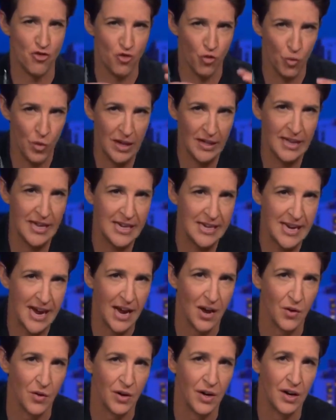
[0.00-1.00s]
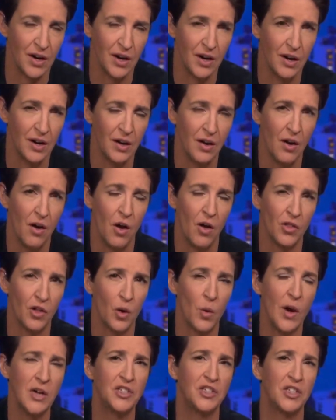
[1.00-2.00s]
drilling down on the
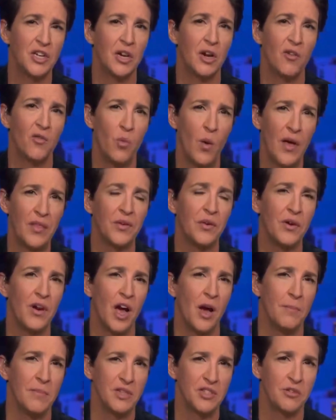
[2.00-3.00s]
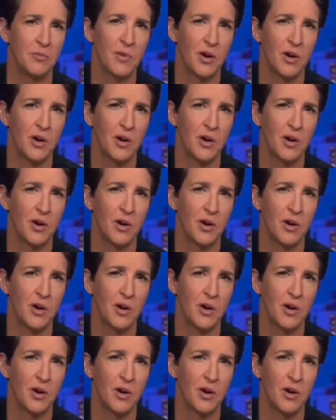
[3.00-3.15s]
question of whether or not Mr.